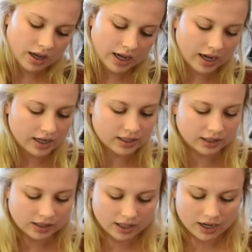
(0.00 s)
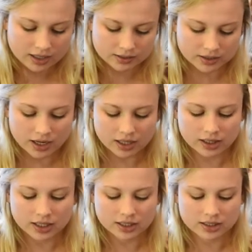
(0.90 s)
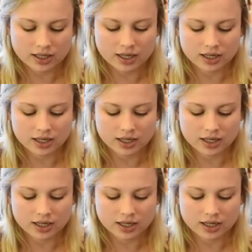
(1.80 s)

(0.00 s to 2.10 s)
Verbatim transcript: And last but not least